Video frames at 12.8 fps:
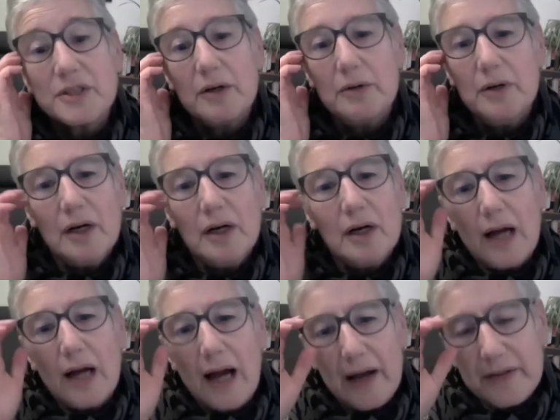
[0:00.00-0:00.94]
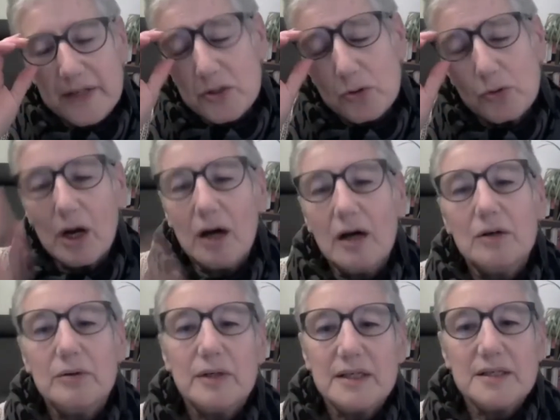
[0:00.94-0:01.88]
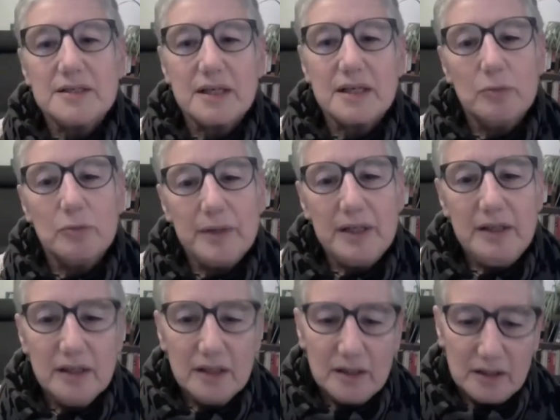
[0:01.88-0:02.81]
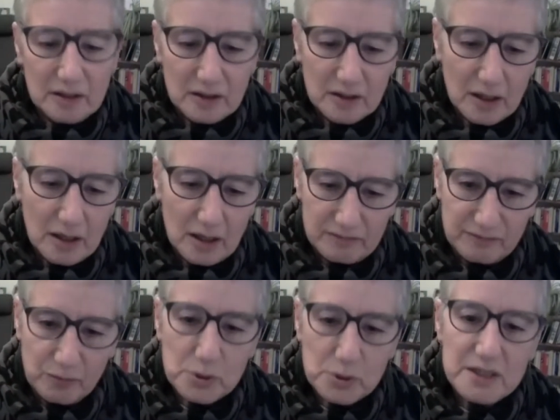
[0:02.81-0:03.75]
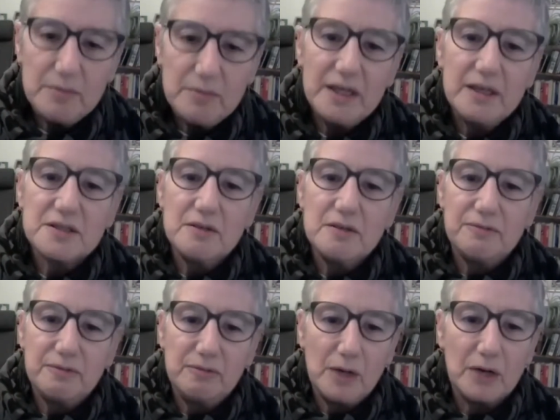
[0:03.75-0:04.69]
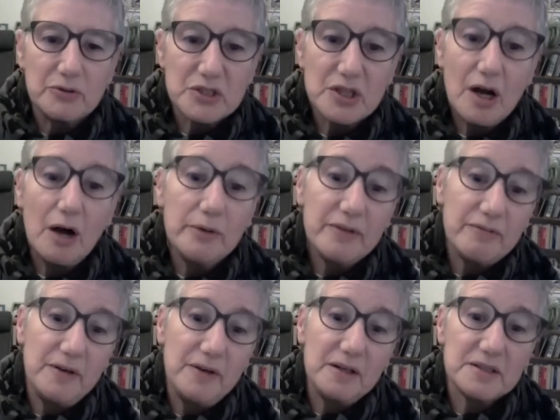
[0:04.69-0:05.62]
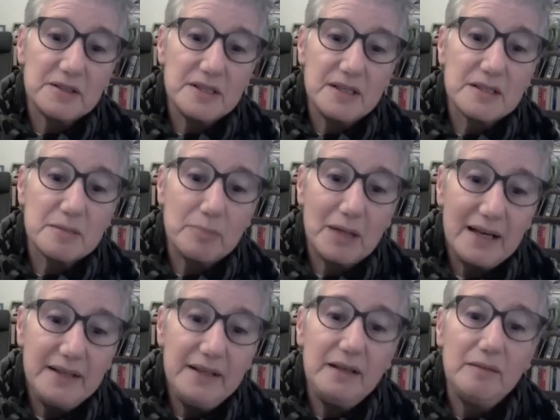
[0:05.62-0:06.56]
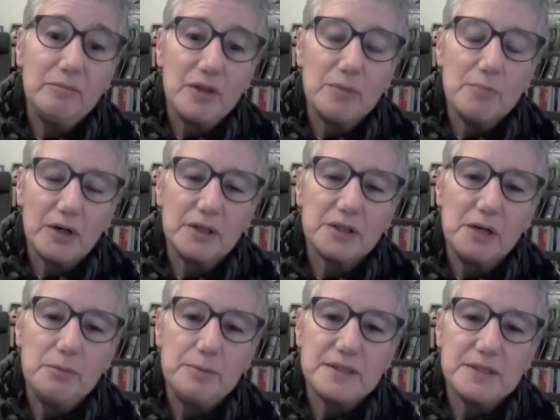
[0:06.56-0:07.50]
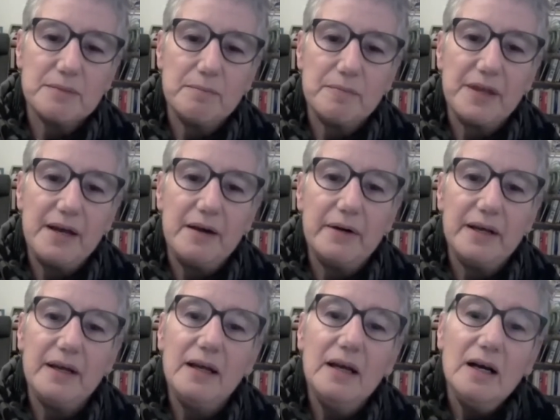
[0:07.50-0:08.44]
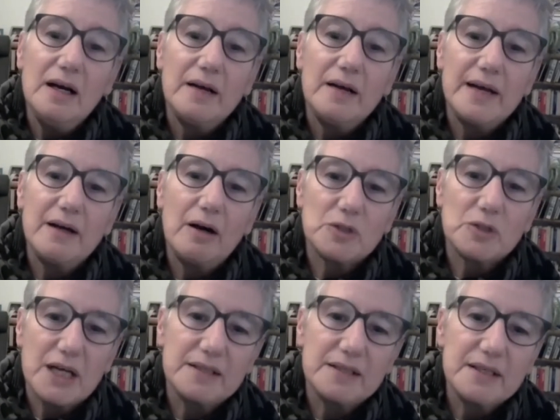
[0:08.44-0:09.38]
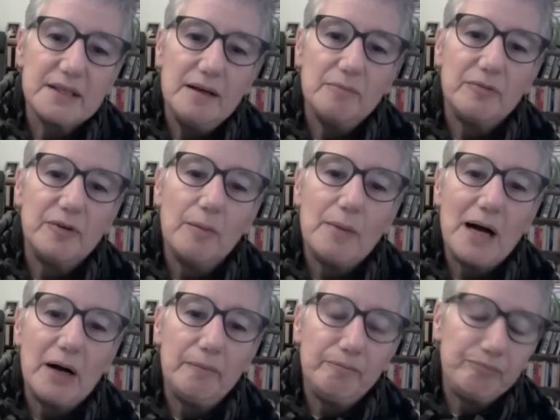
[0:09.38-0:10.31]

So how this will go is it will be 40 minutes of, well, start with Fergus explaining the monotropism theory, and then I'll chat to him for about,